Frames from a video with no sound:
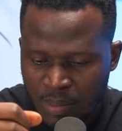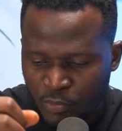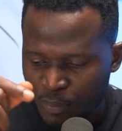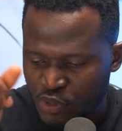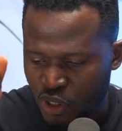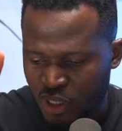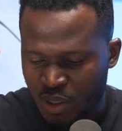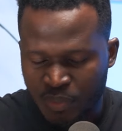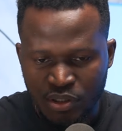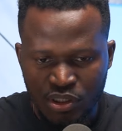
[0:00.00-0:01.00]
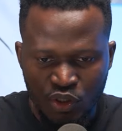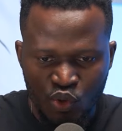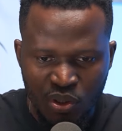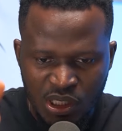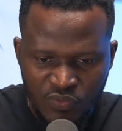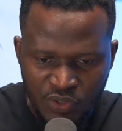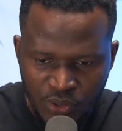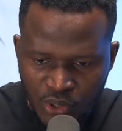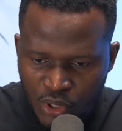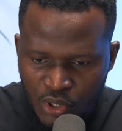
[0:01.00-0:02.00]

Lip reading: I'm going to be talking about it in today's video.